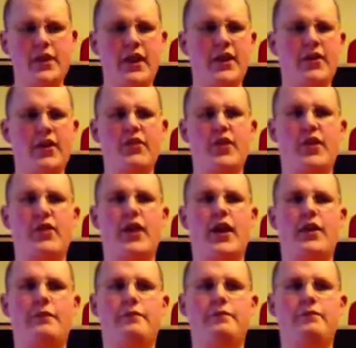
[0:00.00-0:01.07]
and things like
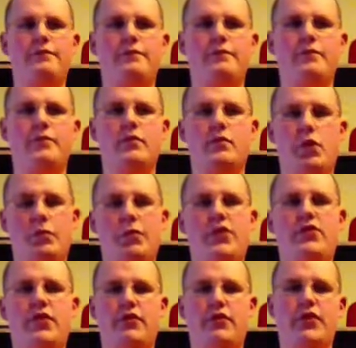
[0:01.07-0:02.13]
that. One Piece
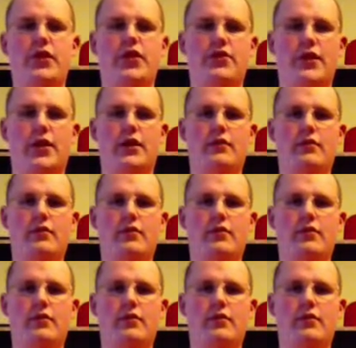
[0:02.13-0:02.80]
definitely does that.